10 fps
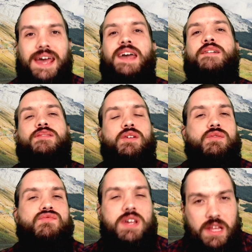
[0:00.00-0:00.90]
If
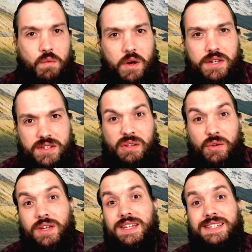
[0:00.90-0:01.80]
you really want to
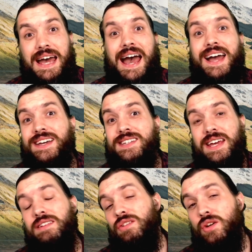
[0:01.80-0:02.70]
look into
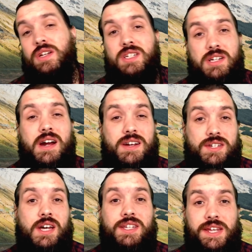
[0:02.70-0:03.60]
accent, you could start
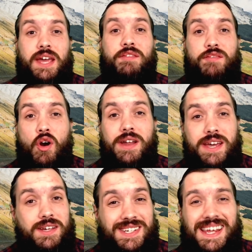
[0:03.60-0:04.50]
studying
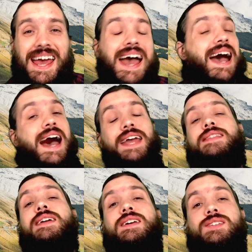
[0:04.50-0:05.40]
phonics. I
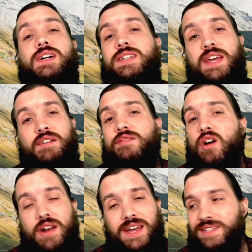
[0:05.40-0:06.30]
think studying
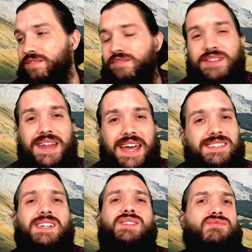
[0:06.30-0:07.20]
phonics and
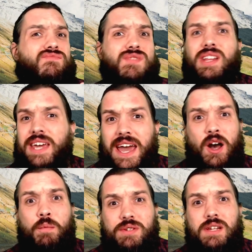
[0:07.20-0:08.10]
phonetics really
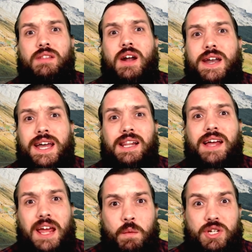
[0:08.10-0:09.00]
helps in learning a
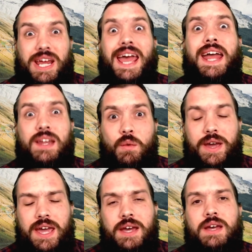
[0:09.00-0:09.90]
language
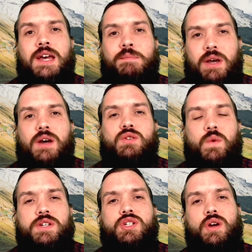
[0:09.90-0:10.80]
anyway, because
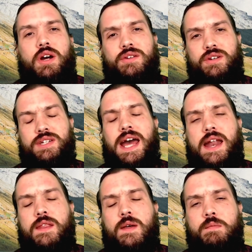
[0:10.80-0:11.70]
once you
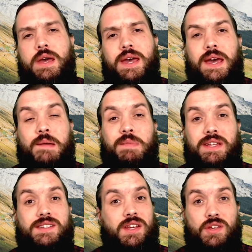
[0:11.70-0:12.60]
understand them, it
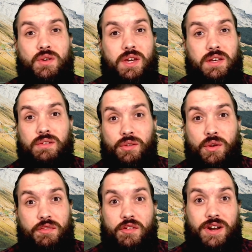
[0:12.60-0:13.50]
means that you can
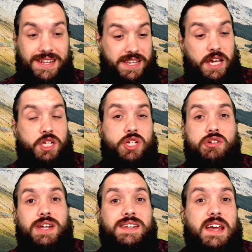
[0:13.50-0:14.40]
look for a
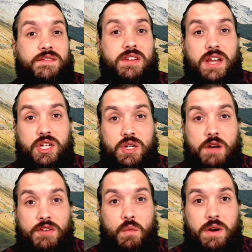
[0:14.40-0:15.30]
dictionary definition
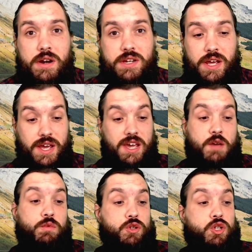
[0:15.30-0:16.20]
of a word.
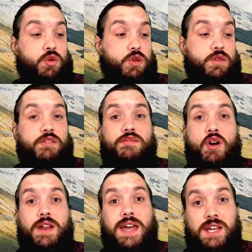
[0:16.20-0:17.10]
It will show you the
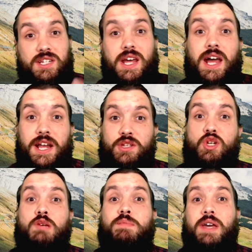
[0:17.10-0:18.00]
phonics and you
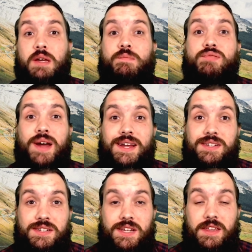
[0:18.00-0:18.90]
can begin
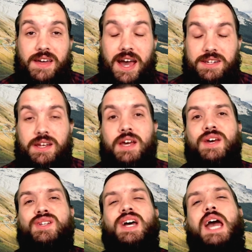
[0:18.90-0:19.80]
practicing that.
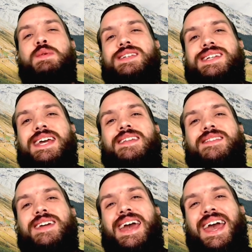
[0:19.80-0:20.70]
So I would say
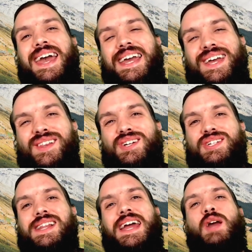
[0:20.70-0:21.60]
that
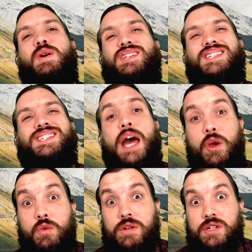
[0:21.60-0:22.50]
English language
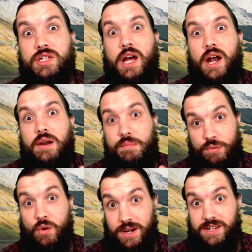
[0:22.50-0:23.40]
sounds are
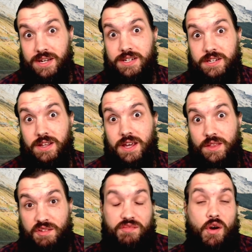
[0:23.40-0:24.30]
important,
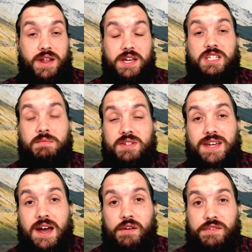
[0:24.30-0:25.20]
the phonics
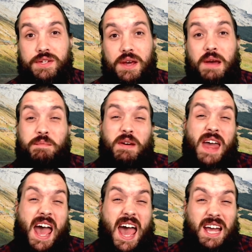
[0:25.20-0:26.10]
themselves, but
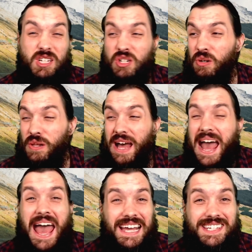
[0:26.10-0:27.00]
the actual
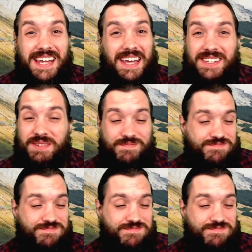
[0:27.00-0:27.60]
accent,